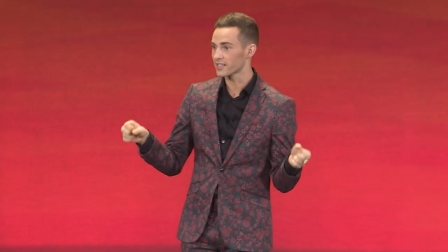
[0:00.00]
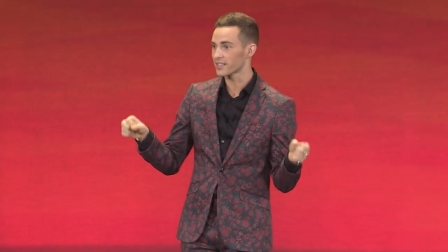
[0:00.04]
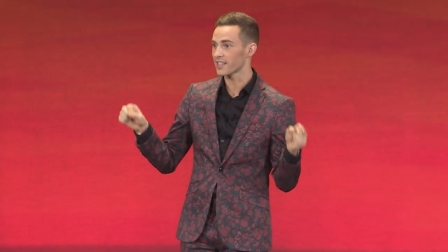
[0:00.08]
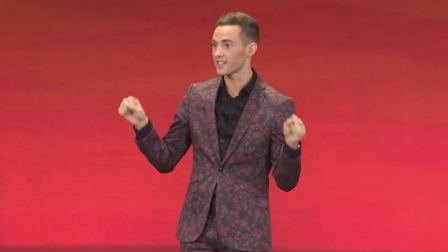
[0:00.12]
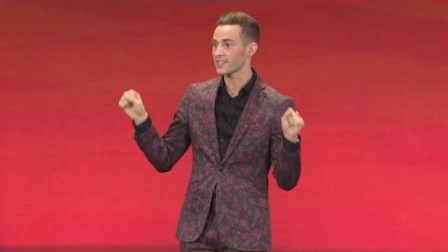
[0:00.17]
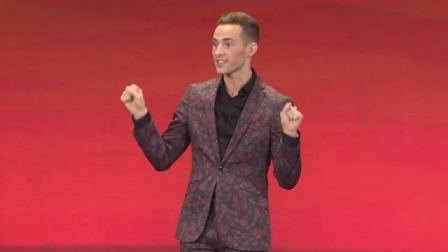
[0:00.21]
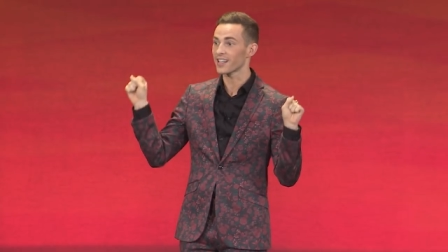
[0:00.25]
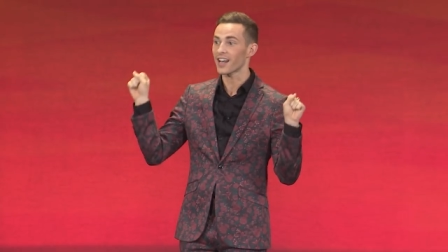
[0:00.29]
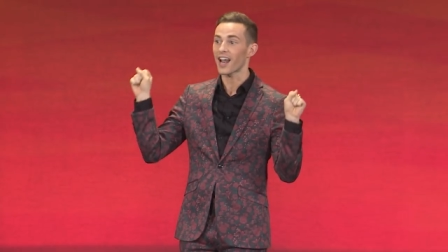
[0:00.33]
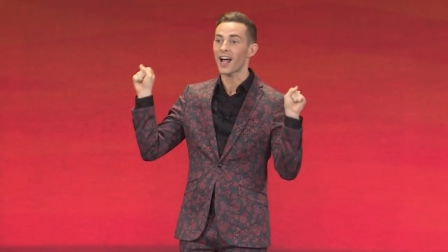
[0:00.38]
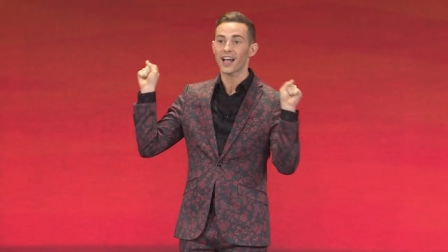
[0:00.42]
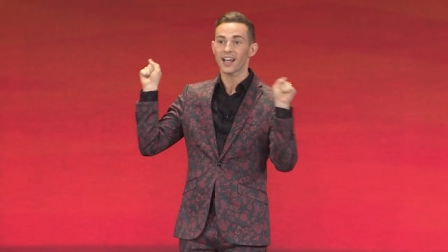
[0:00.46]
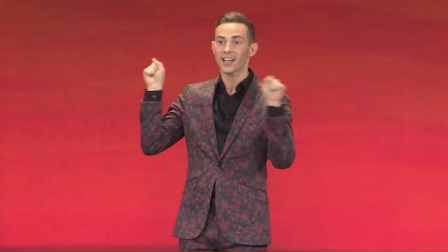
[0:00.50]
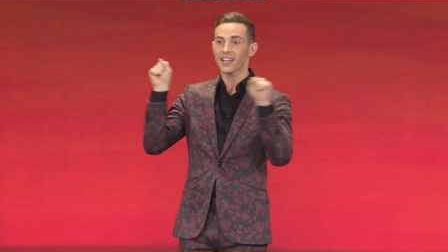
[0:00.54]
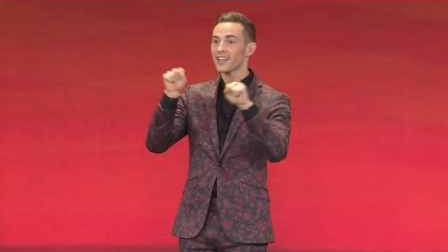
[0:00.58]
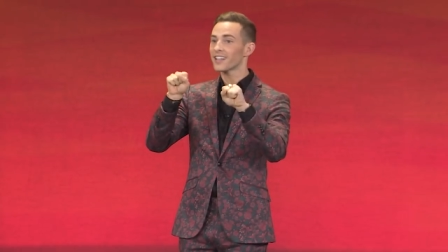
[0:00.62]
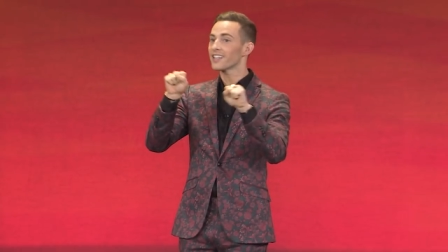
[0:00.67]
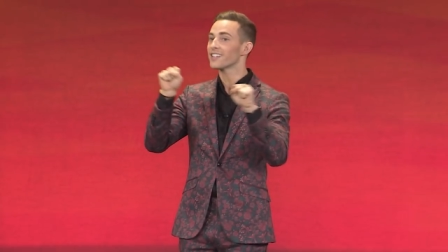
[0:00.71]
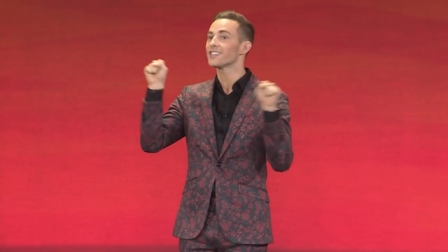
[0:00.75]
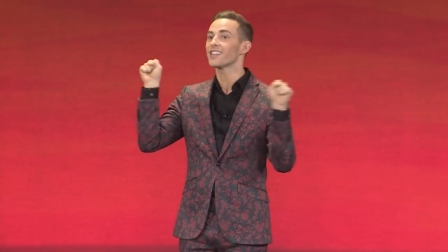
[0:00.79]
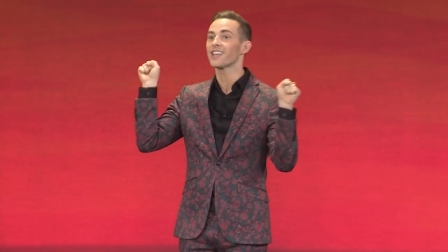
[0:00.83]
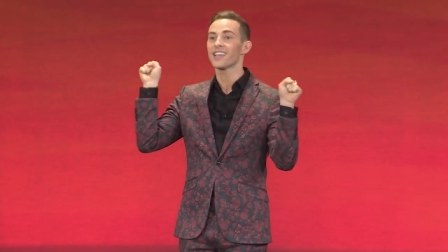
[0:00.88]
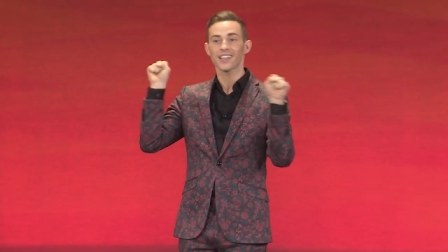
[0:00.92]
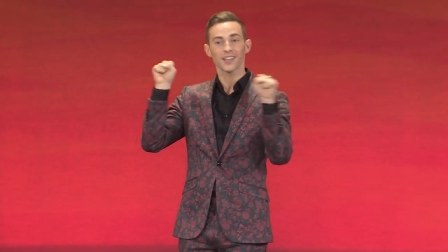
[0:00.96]
I said, I'm gonna
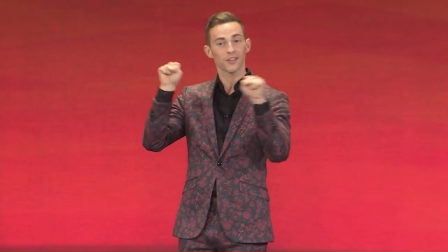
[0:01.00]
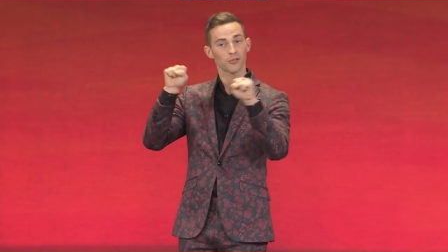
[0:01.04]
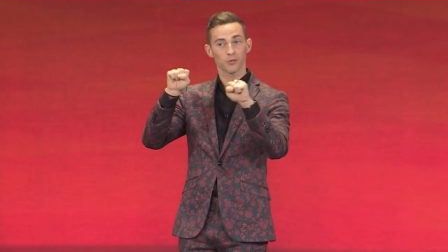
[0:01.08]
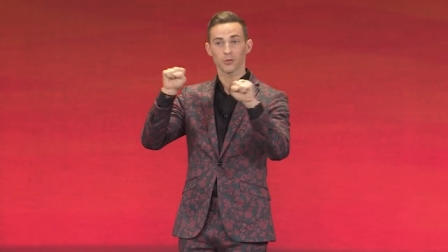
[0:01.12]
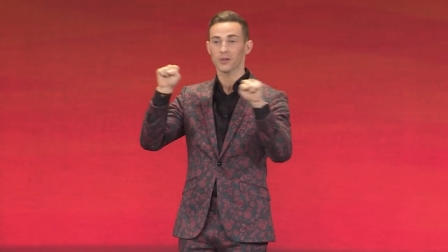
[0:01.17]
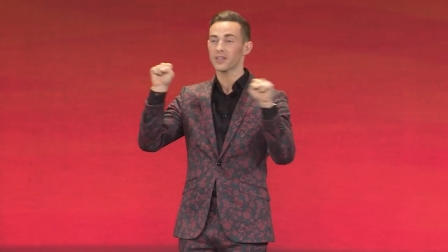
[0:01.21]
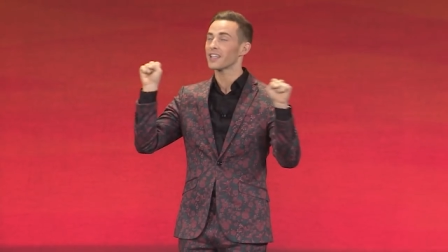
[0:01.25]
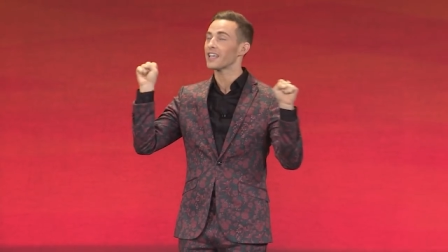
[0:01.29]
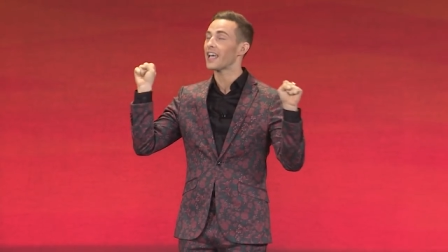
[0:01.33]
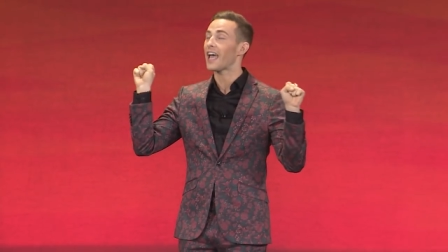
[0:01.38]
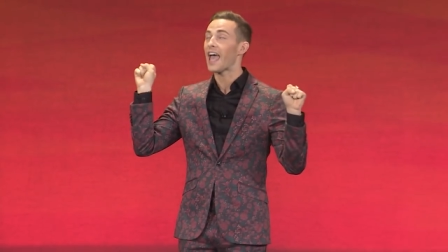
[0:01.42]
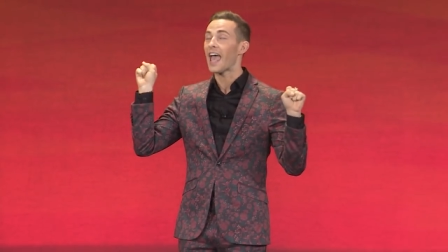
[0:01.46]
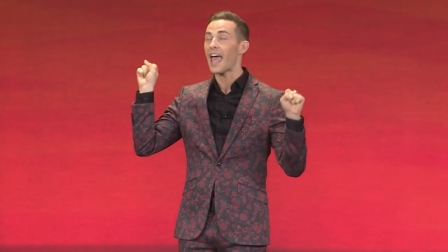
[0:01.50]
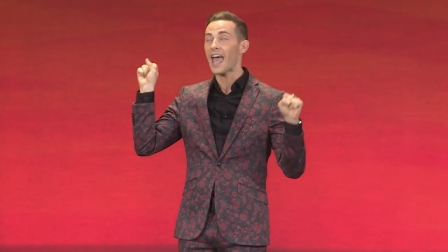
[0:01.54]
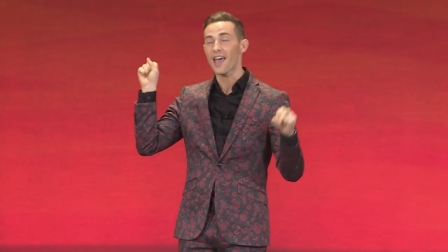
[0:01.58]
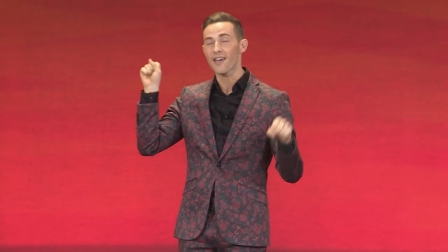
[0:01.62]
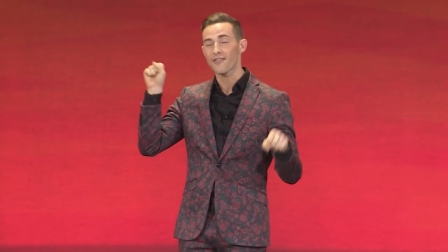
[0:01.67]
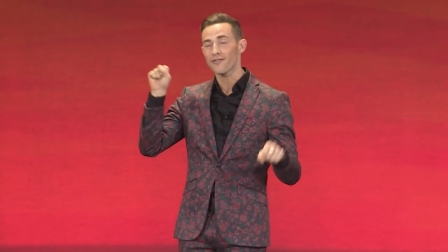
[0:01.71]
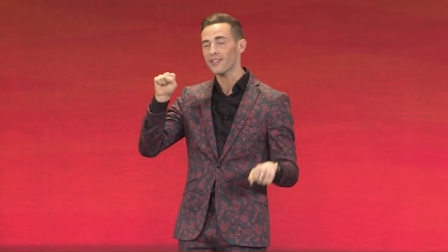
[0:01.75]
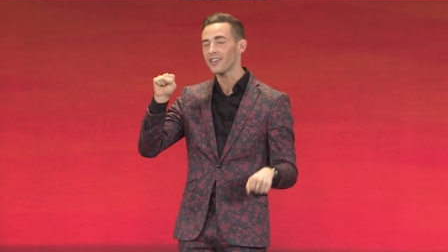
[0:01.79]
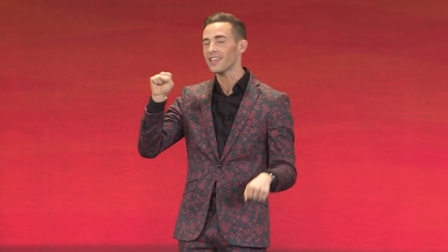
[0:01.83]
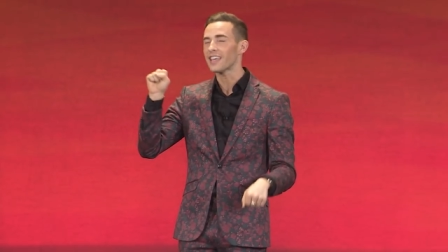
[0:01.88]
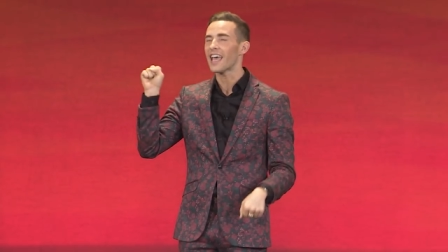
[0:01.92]
take a really heavy,